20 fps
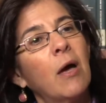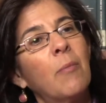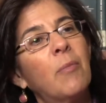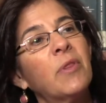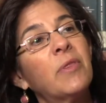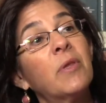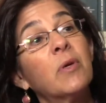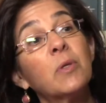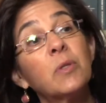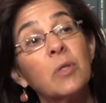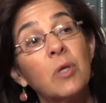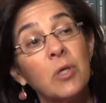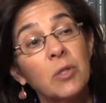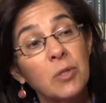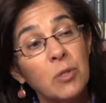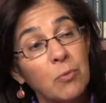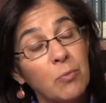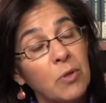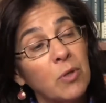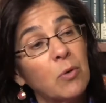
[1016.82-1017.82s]
But there's
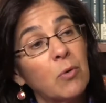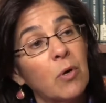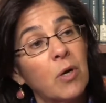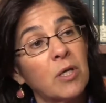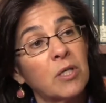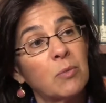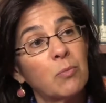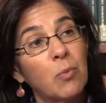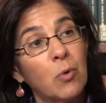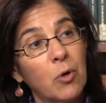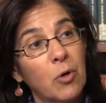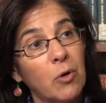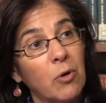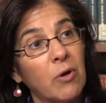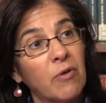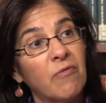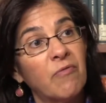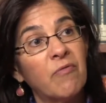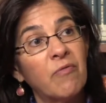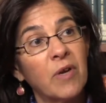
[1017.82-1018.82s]
also been cross
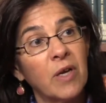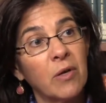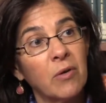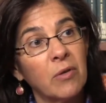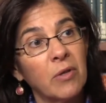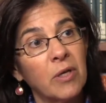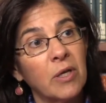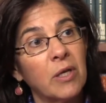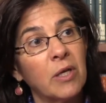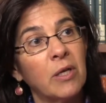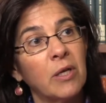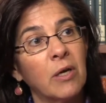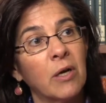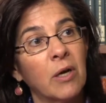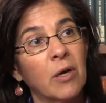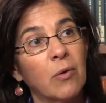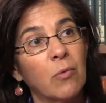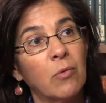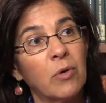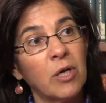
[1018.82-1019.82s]
border, a fairly
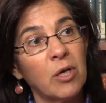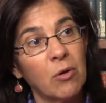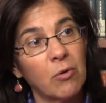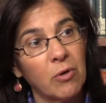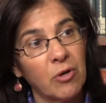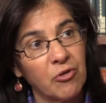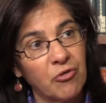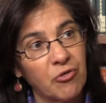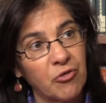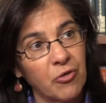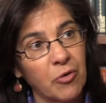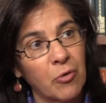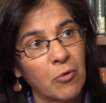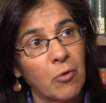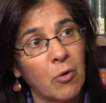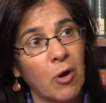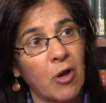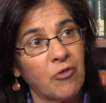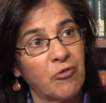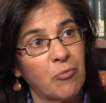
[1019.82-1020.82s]
uh, rigorous
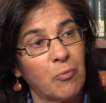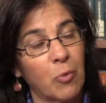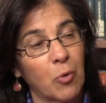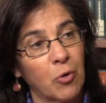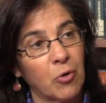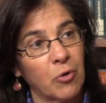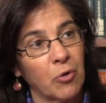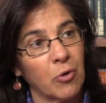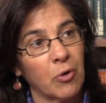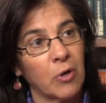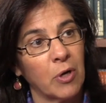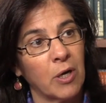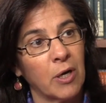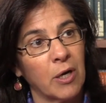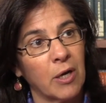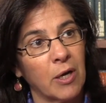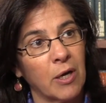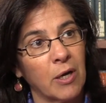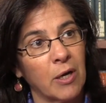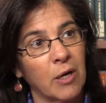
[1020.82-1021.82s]
cross border uh,
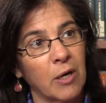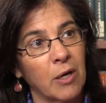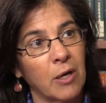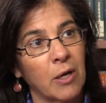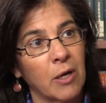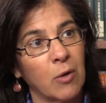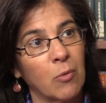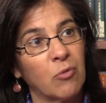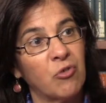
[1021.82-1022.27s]
uh,